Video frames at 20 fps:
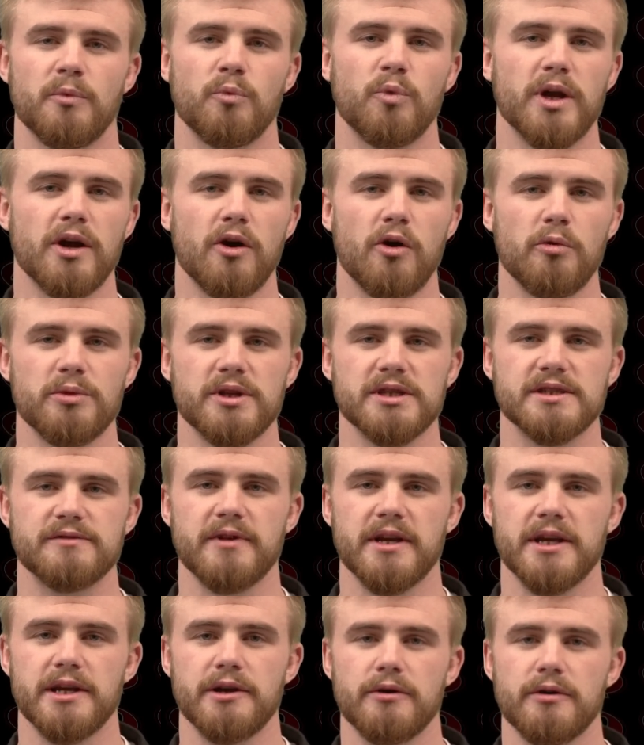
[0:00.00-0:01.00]
We hope this
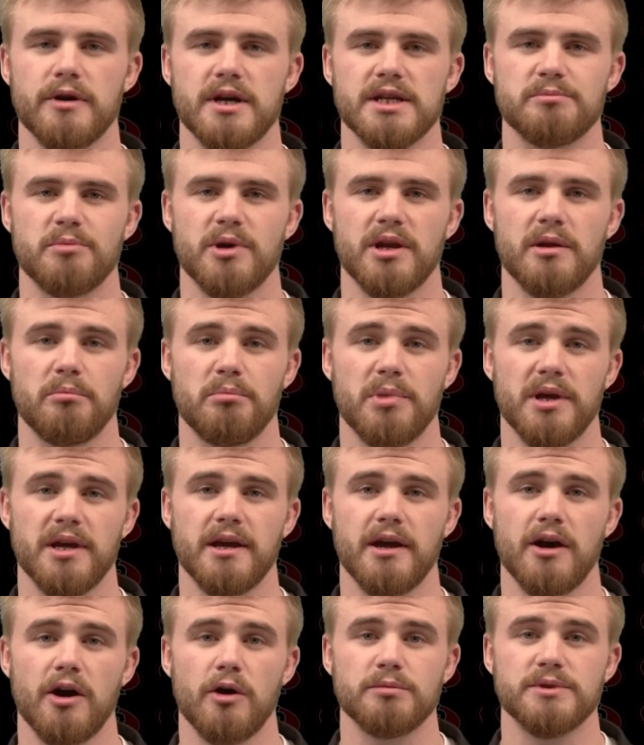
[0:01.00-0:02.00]
video has been a big
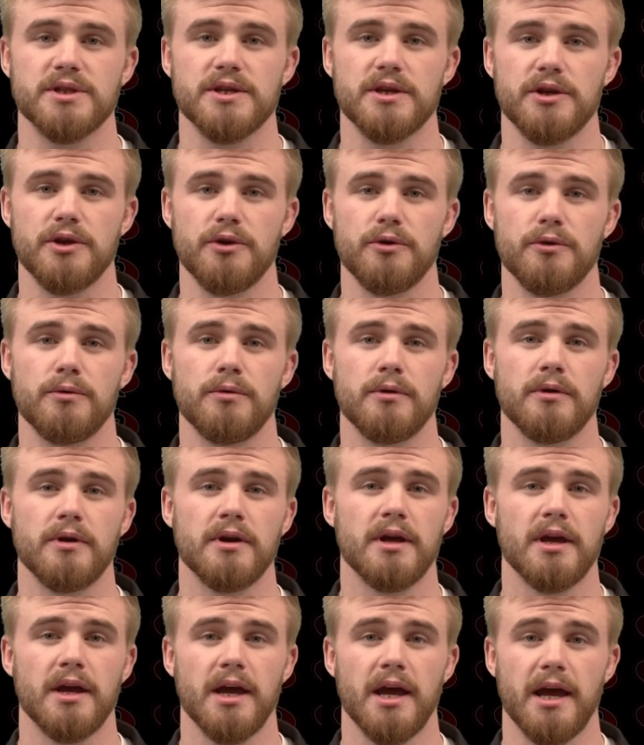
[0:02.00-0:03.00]
help to you
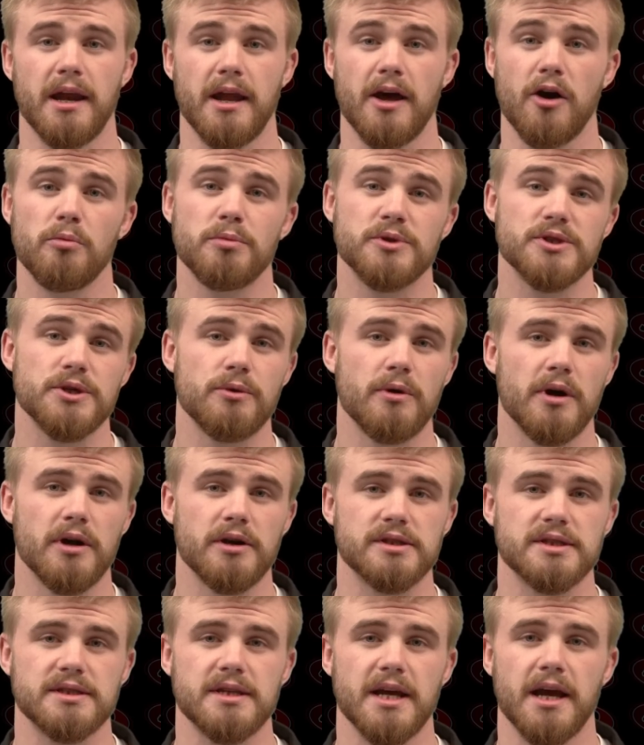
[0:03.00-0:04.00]
and helps you
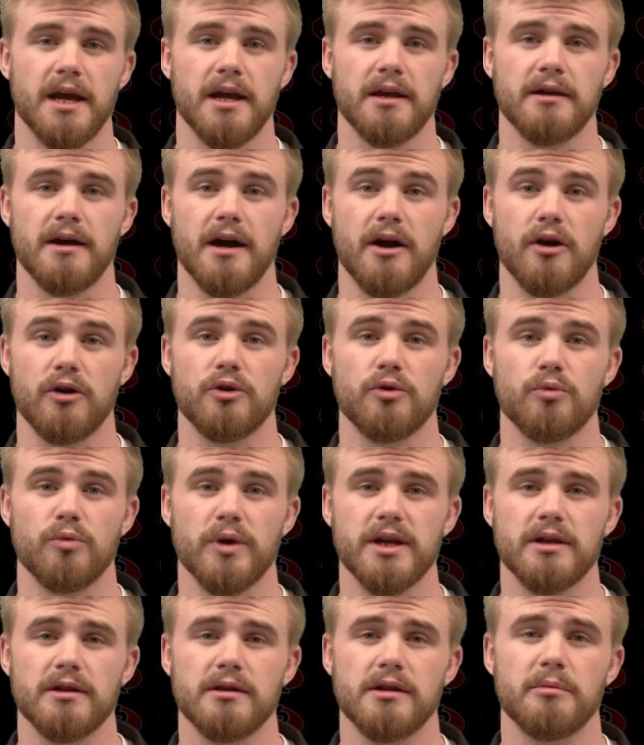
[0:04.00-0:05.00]
understand our
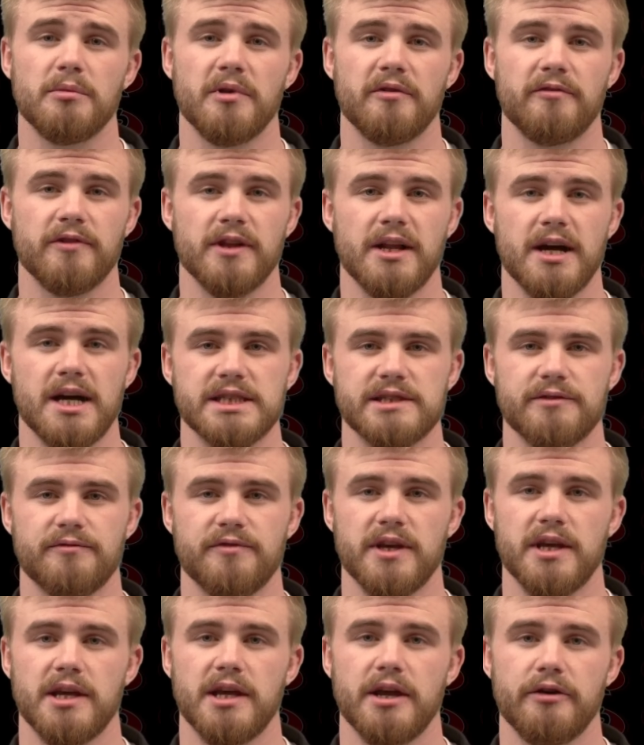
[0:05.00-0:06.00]
curriculum and
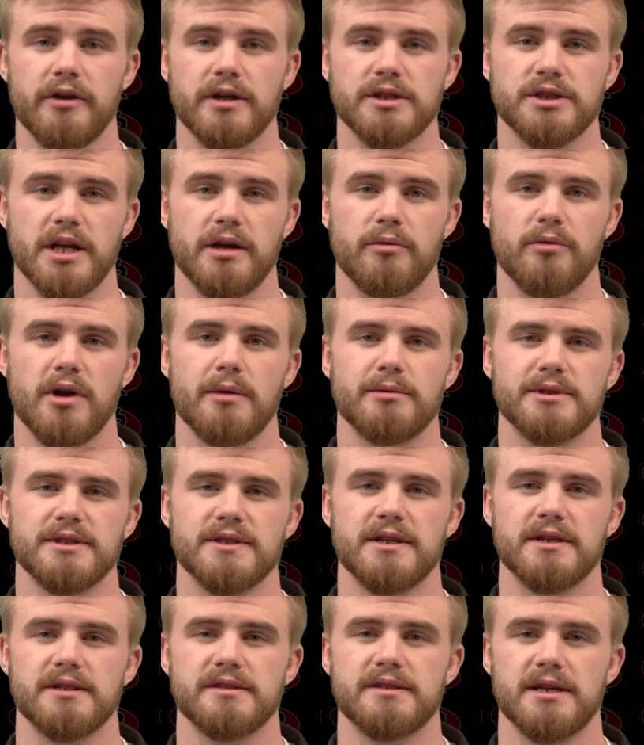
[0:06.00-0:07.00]
philosophy here at J.
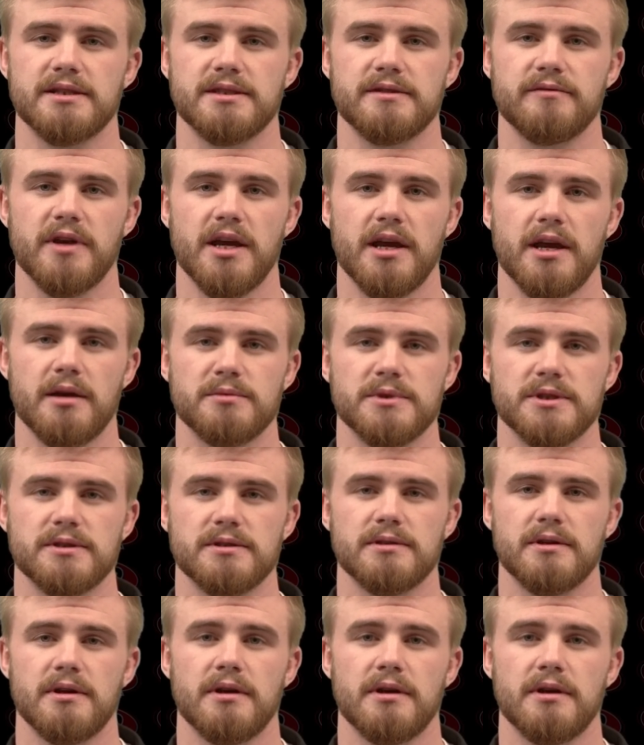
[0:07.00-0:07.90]
Robinson Intensive Camps.